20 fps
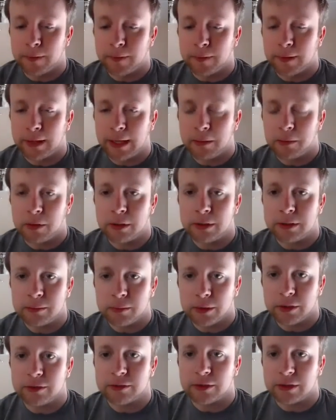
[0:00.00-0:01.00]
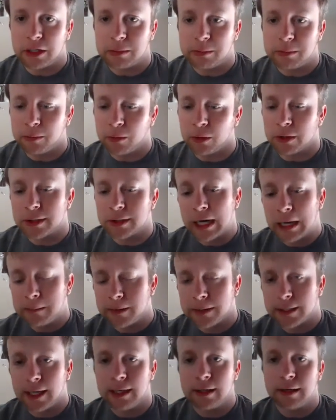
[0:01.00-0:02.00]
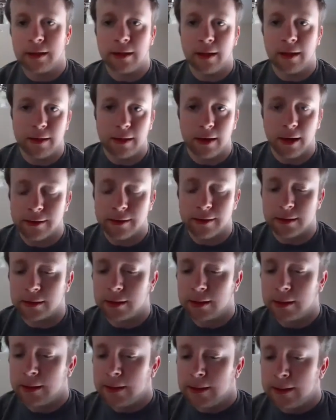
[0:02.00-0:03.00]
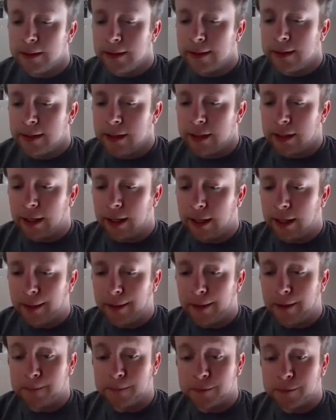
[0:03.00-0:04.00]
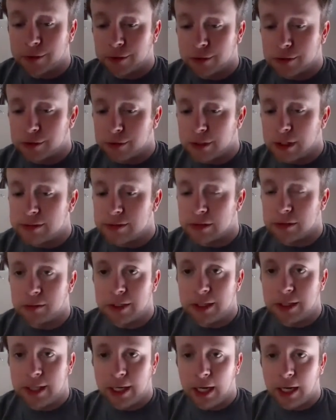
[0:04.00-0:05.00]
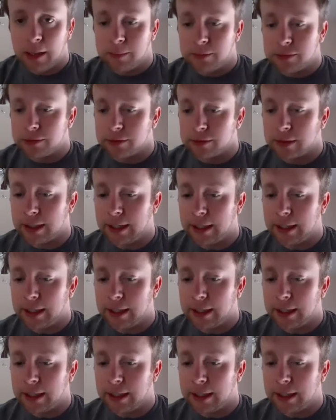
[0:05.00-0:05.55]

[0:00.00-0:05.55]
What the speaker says: that one was a little bit more complicated than the other surgeries and rehabs.